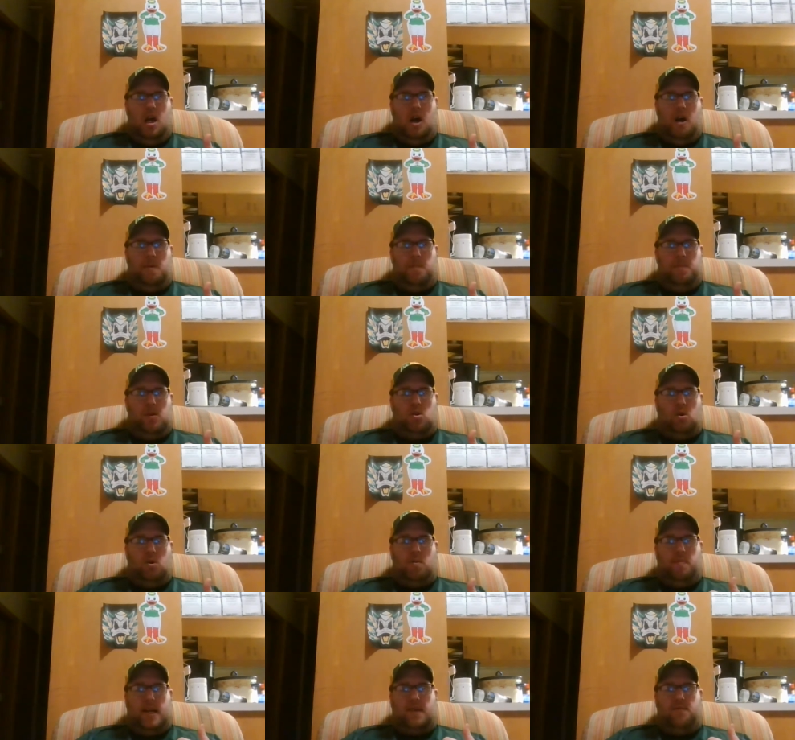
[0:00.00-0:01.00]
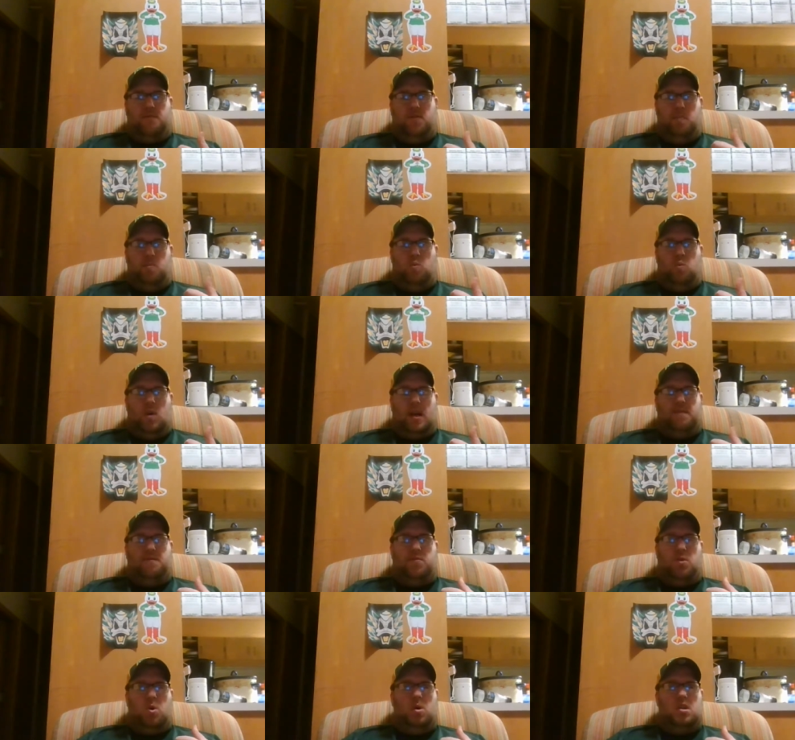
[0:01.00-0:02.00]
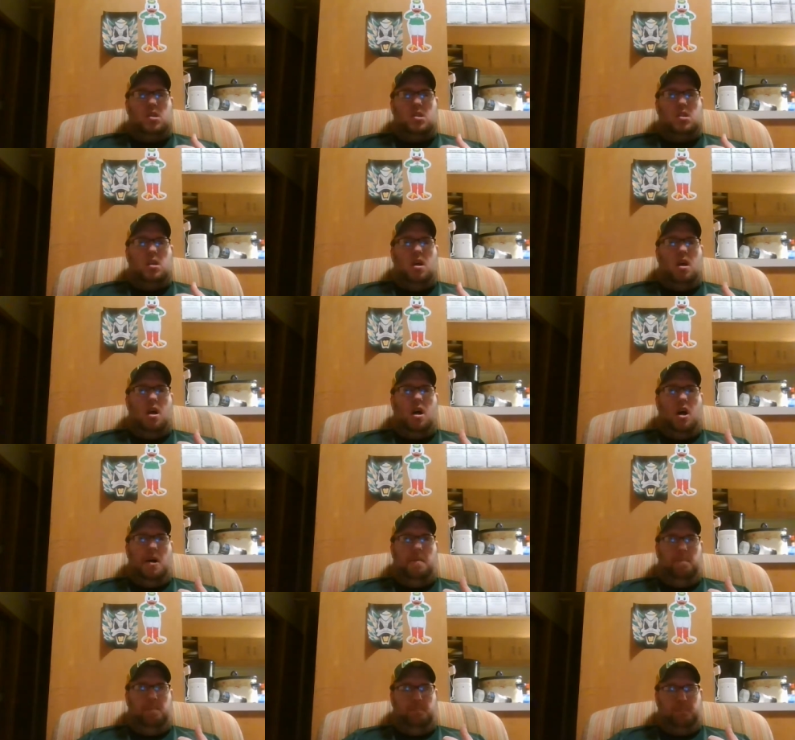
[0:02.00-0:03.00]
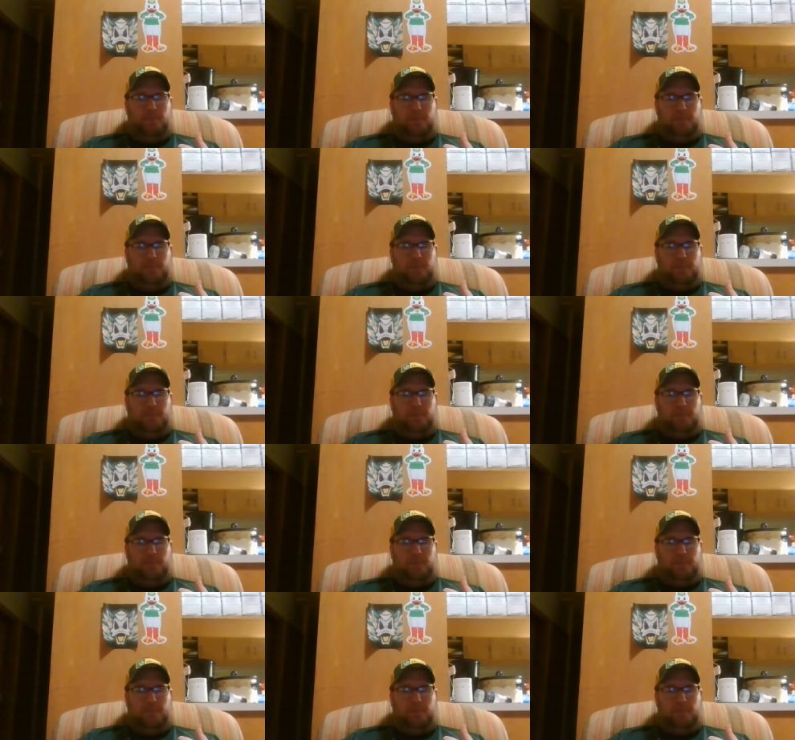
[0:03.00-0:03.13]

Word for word: um, quarterback from Wake Forest, um,